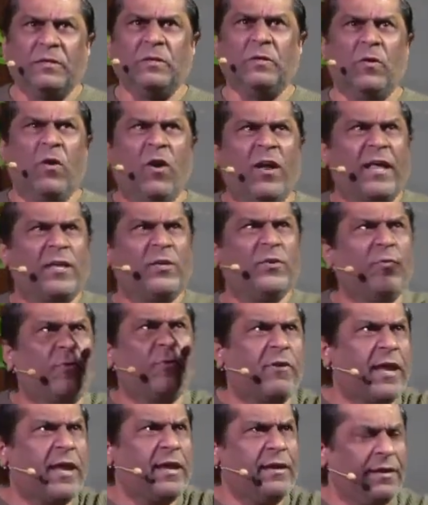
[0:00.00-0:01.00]
God, are you
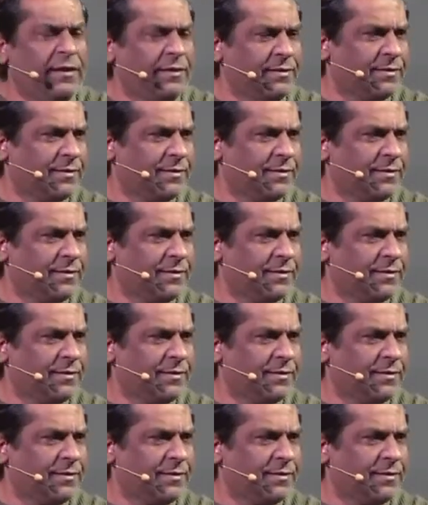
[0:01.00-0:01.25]
real?